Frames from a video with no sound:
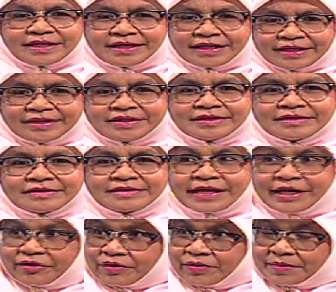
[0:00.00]
in
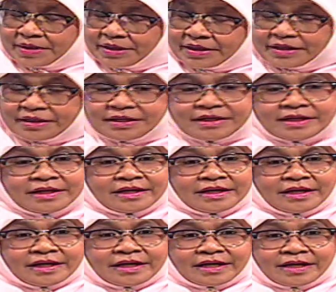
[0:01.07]
Nairobi,
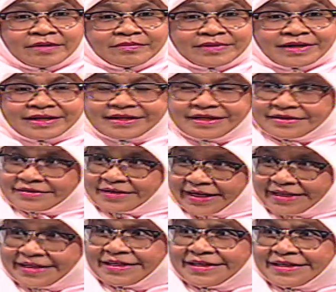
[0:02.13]
and I'm really
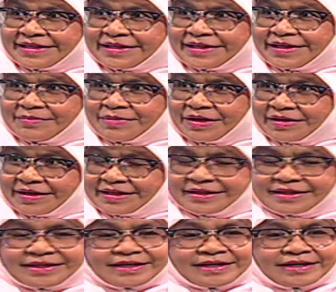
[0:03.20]
excited uh, about it.
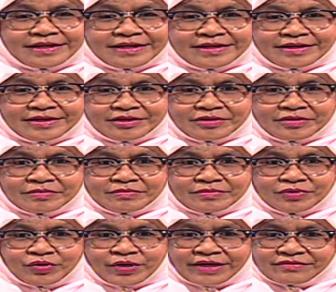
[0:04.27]
And um,
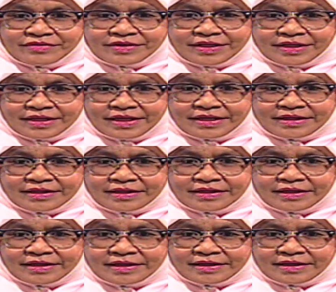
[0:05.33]
you can see that
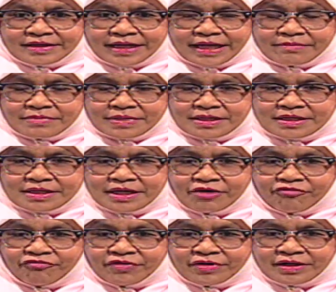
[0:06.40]
the uh, number
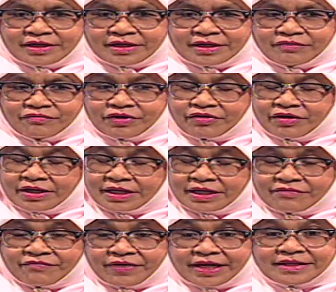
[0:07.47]
of, uh, we already
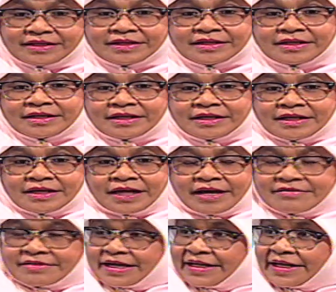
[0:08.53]
invited one
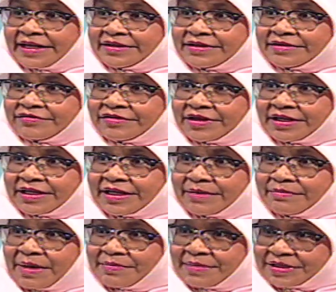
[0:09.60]
hundred ninety-three uh,
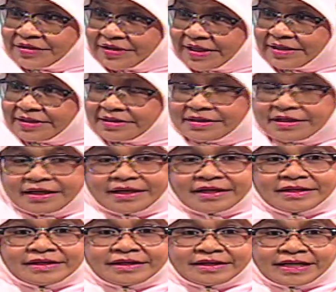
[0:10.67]
member states,
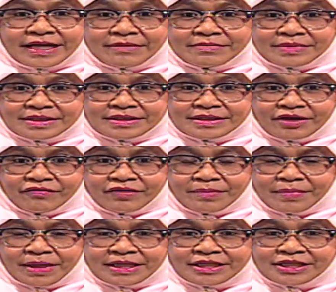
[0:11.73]
and the numbers of the
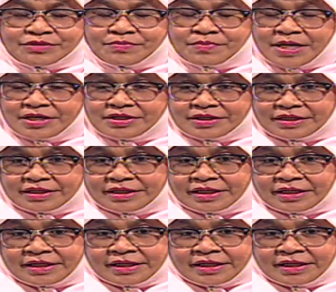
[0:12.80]
participation